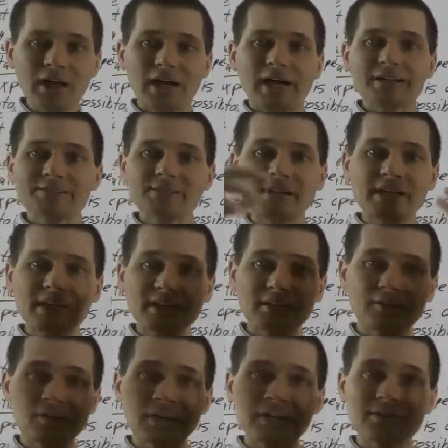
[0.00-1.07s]
I say,
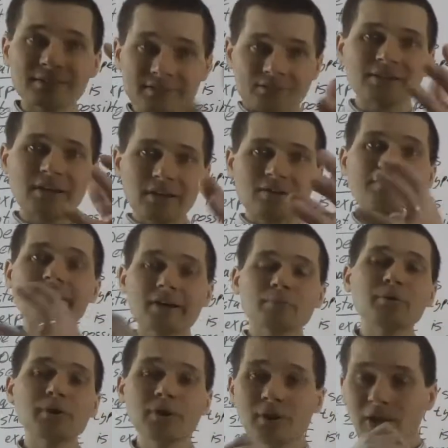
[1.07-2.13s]
okay, this
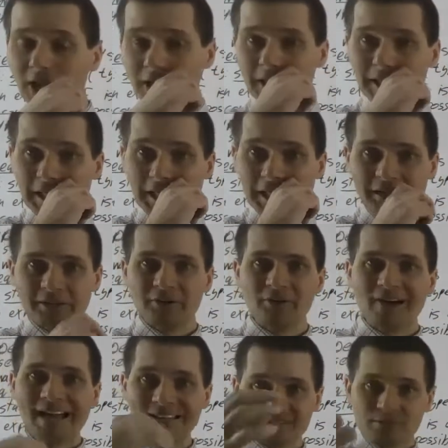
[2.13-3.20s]
variable
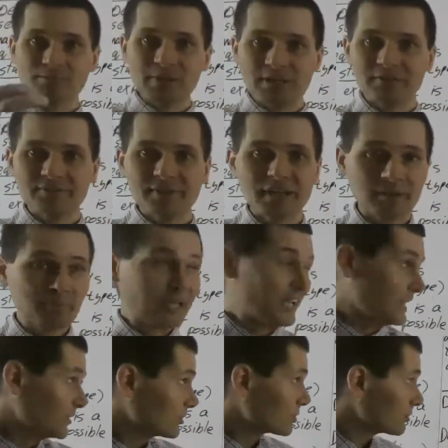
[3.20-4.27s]
has to be of type
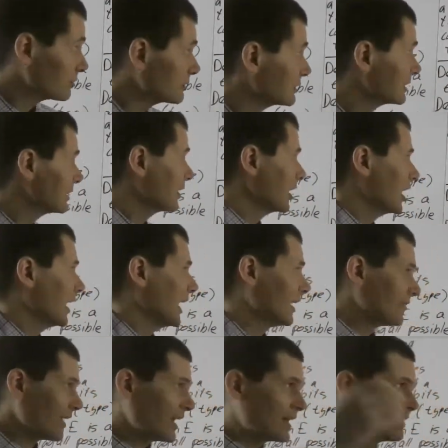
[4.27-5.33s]
int,
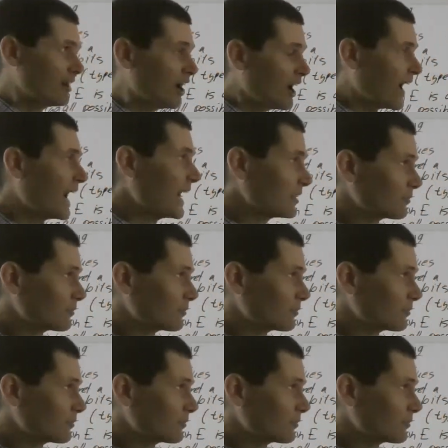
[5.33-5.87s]
and then at